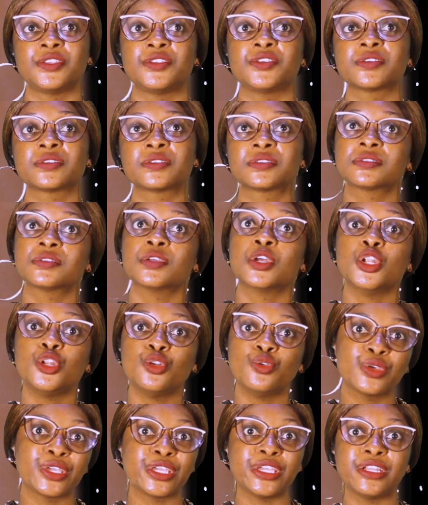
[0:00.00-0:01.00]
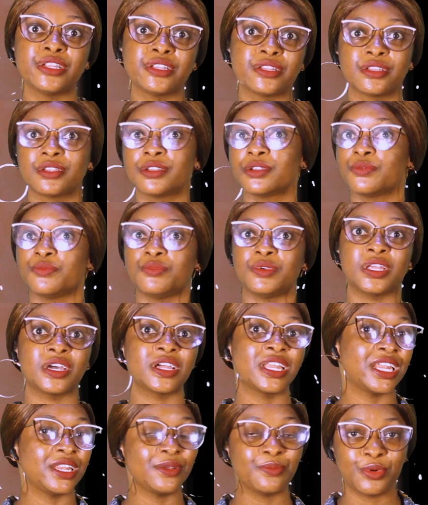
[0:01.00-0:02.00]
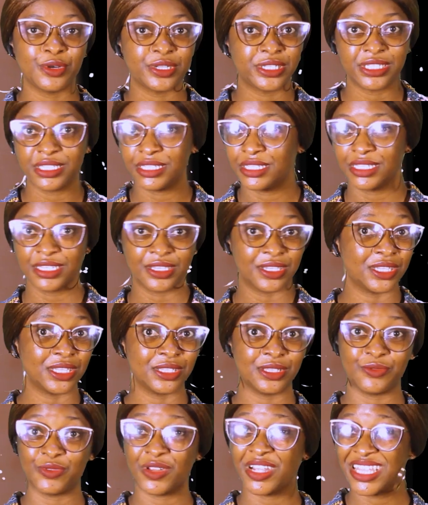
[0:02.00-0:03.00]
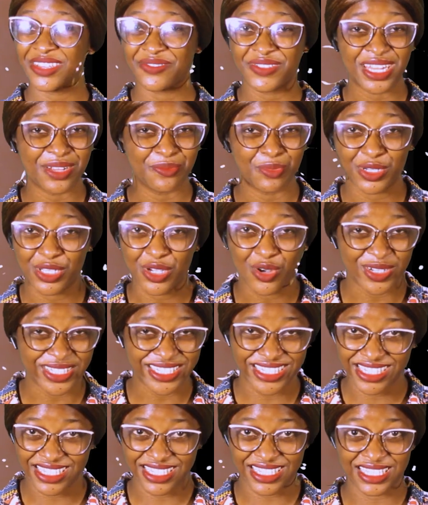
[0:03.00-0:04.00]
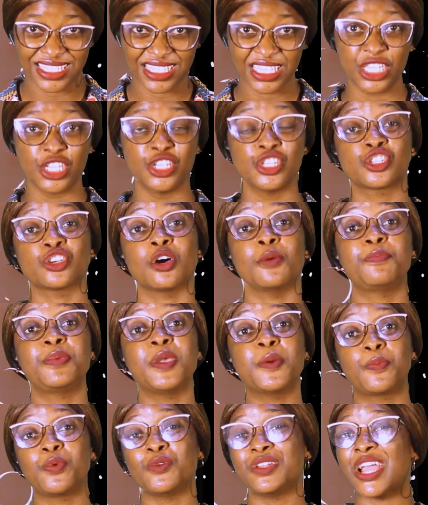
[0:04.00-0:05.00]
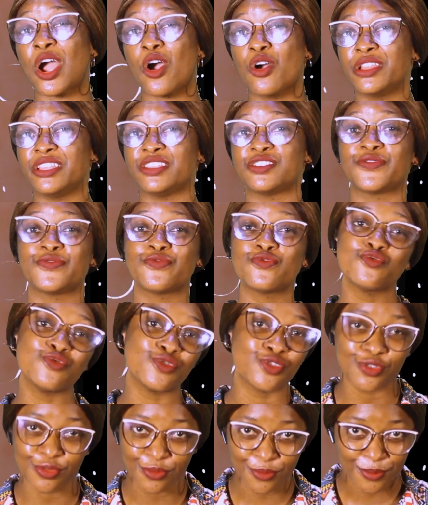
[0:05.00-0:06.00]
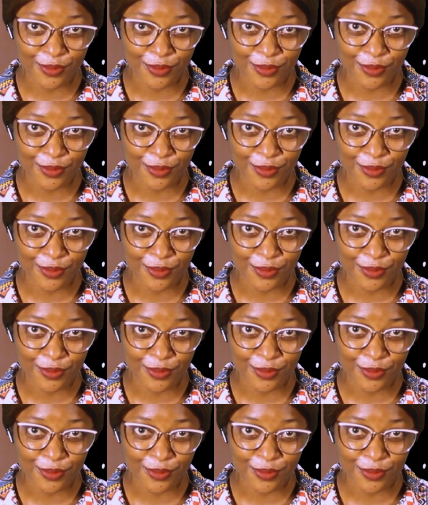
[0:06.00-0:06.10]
just looking without giving anybody audience. Some people, their own is food.